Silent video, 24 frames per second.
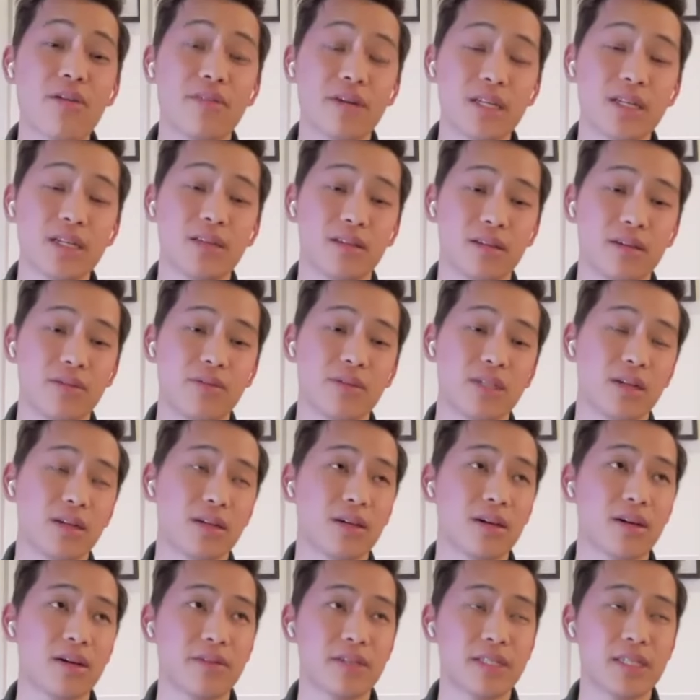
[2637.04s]

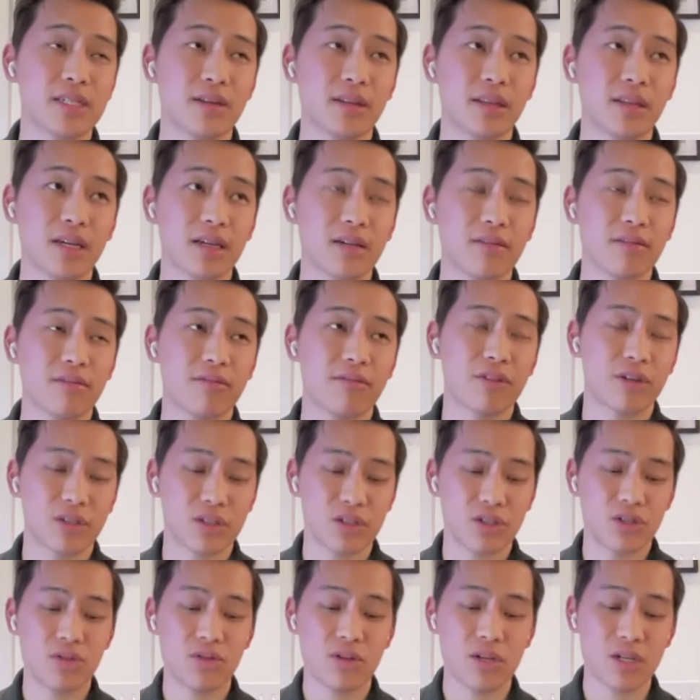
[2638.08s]
COVID. So like
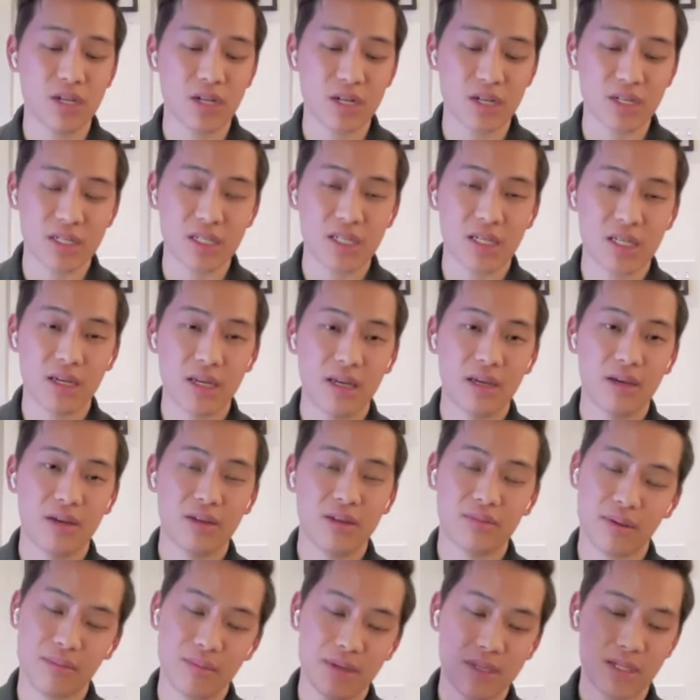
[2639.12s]
first 2 years,
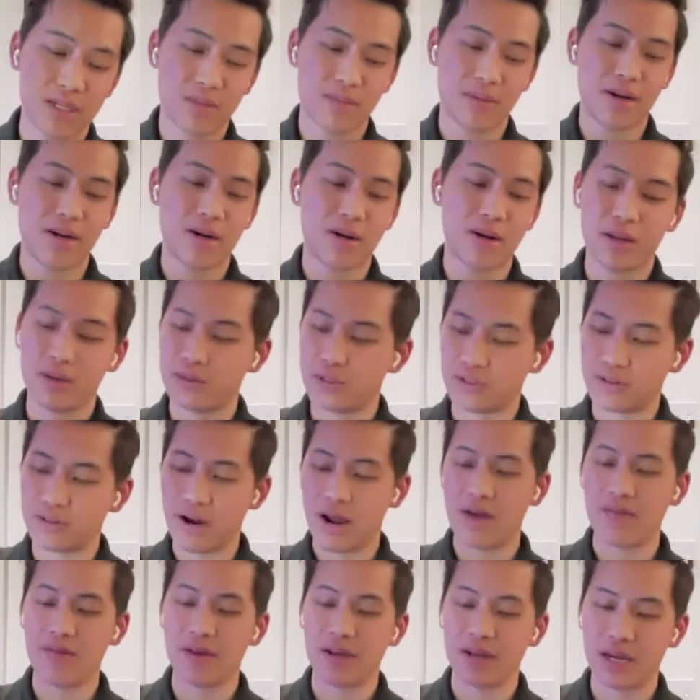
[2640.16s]
my business partner, he was
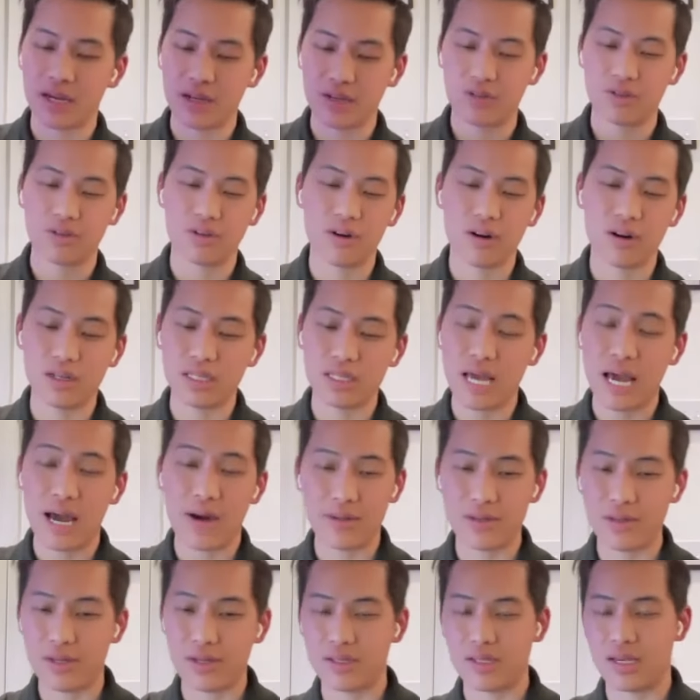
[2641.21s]
driving, answering calls.
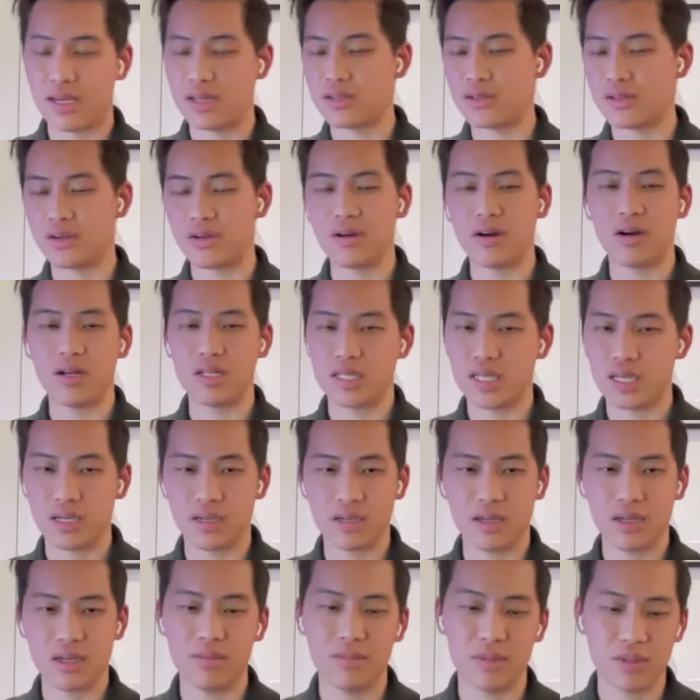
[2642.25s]
I was also answering calls
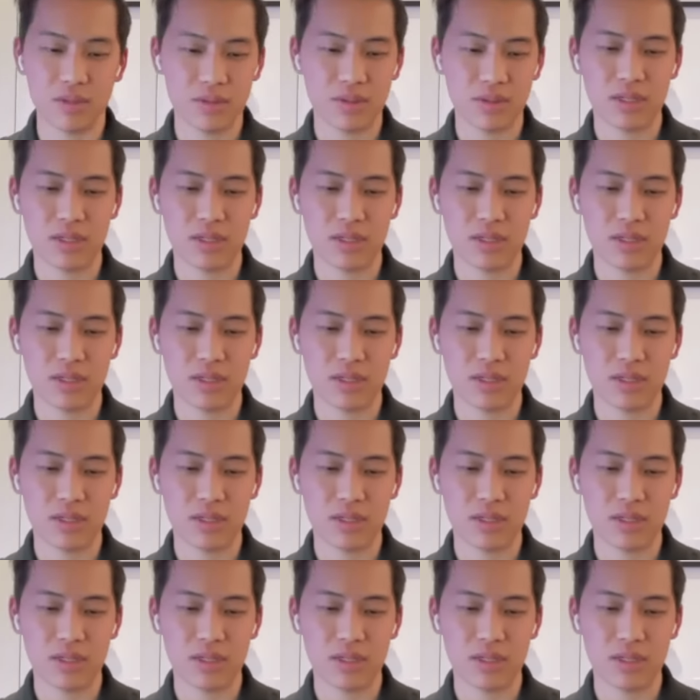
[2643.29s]
like in